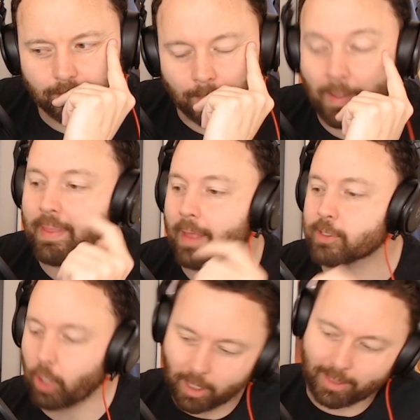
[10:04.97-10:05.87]
Man, that
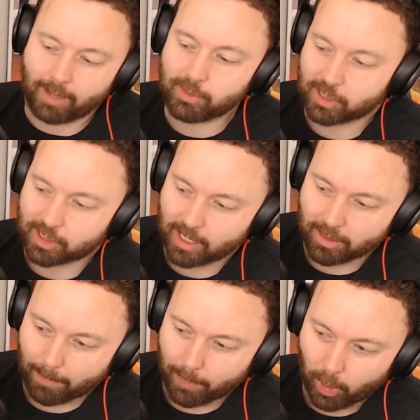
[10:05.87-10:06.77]
was, I love just the
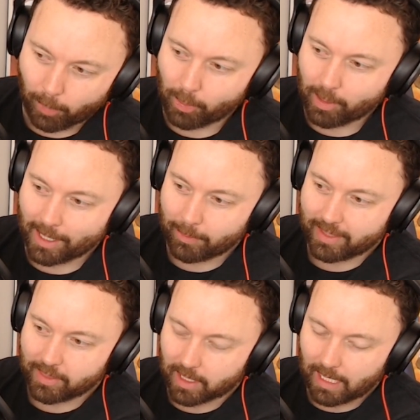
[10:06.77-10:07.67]
purple coloring
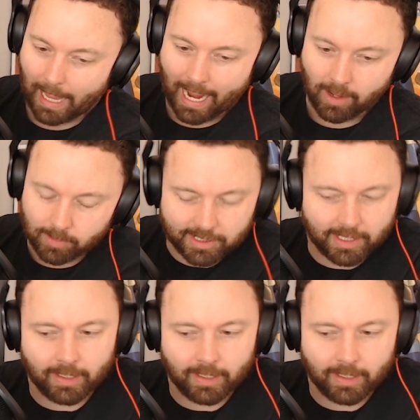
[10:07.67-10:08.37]
in the clouds here.